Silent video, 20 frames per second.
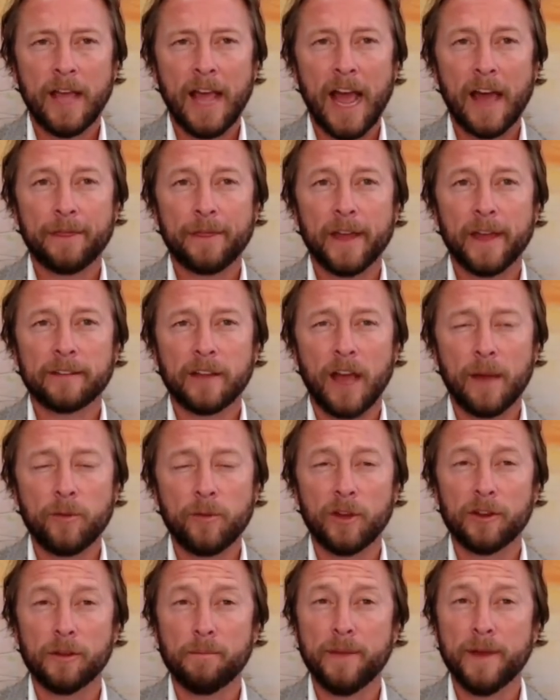At that time,
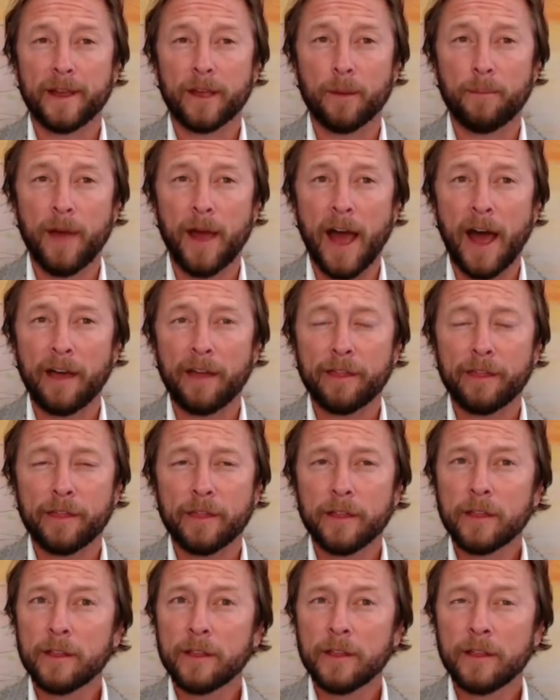you had to pick a path.
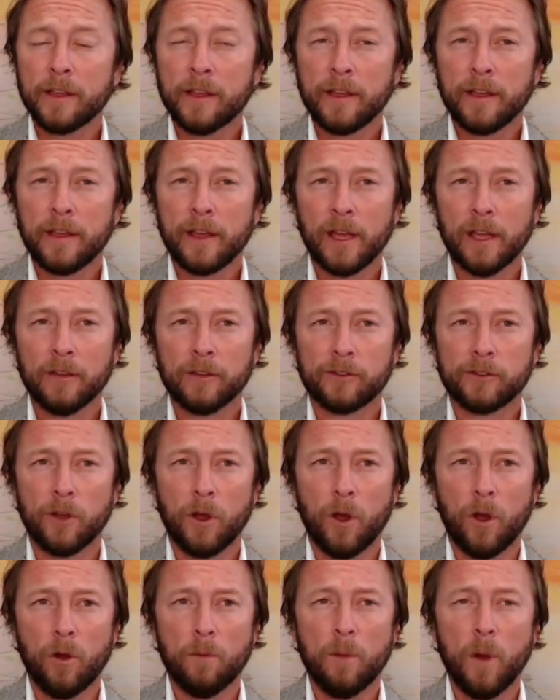And
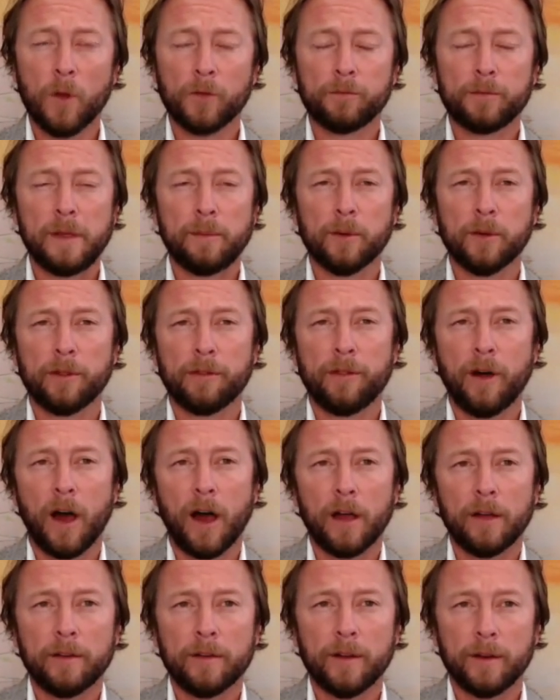so most people
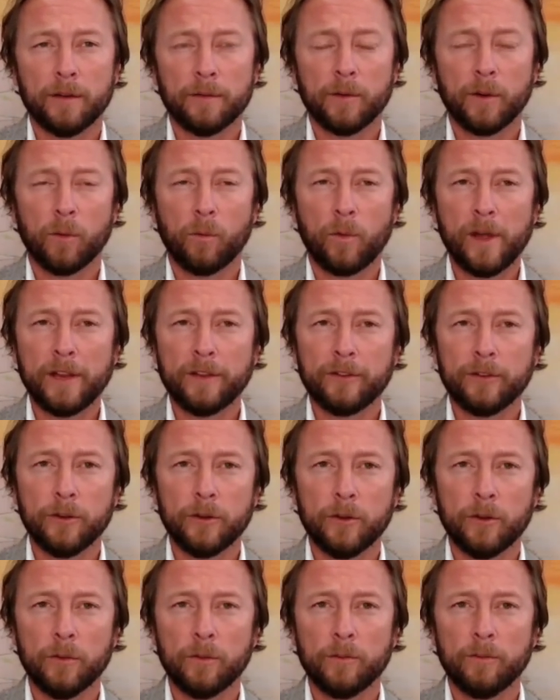thought or went
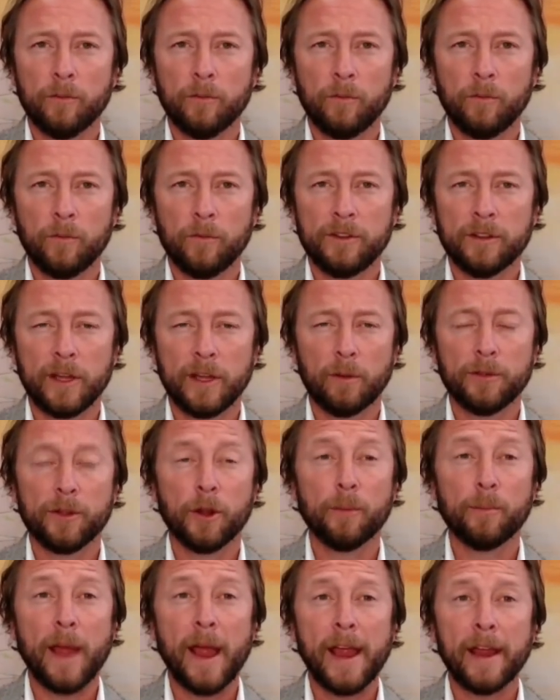to dealing with
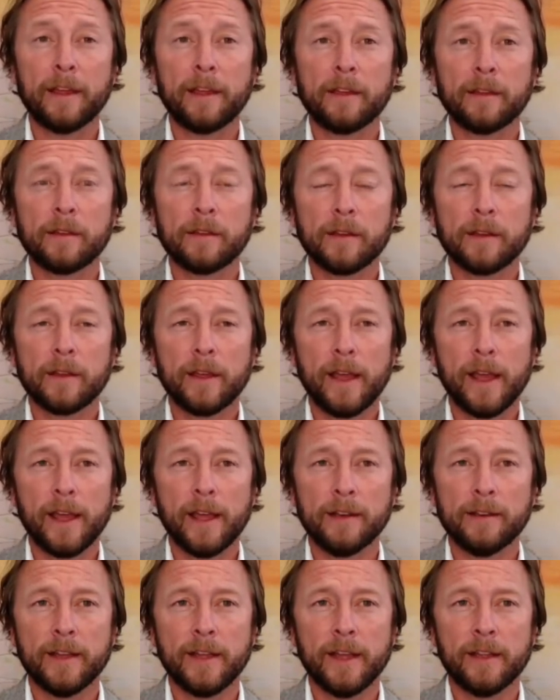their bank
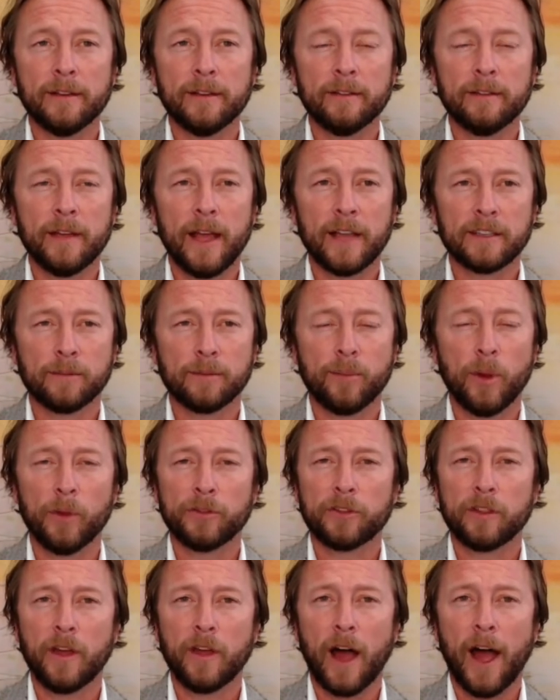and as
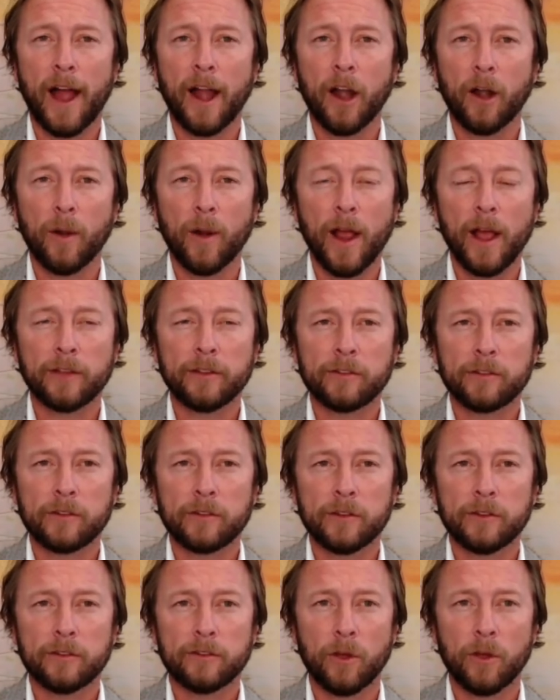opposed to the
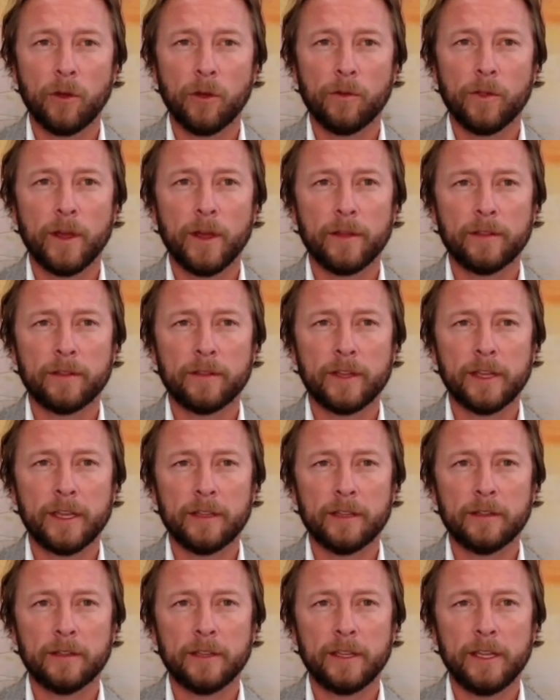IRS. So
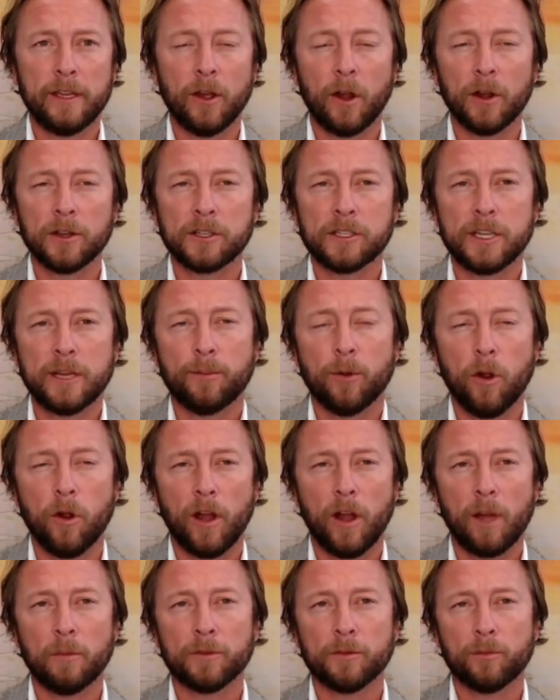the ERC
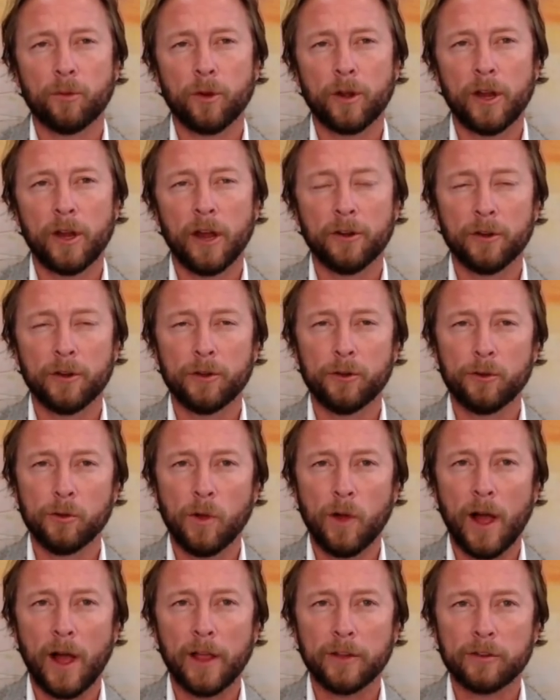program was pretty
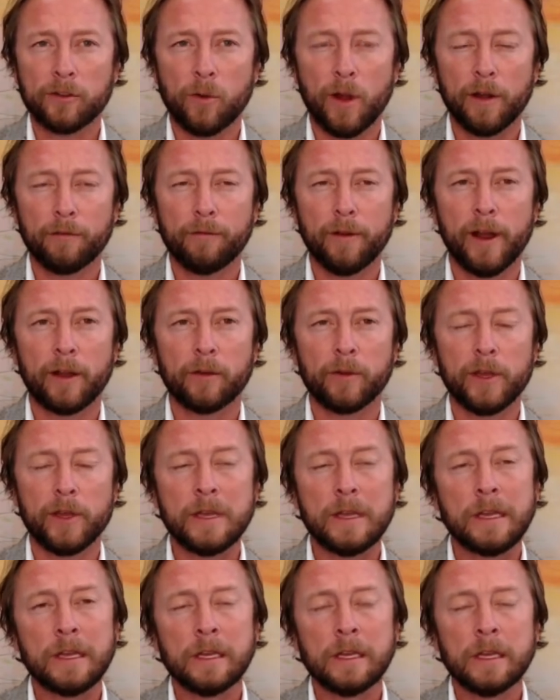underutilized, quite
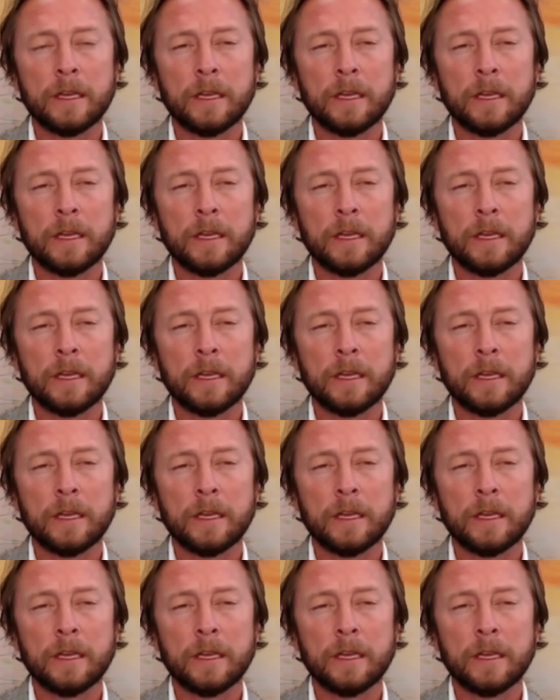frankly.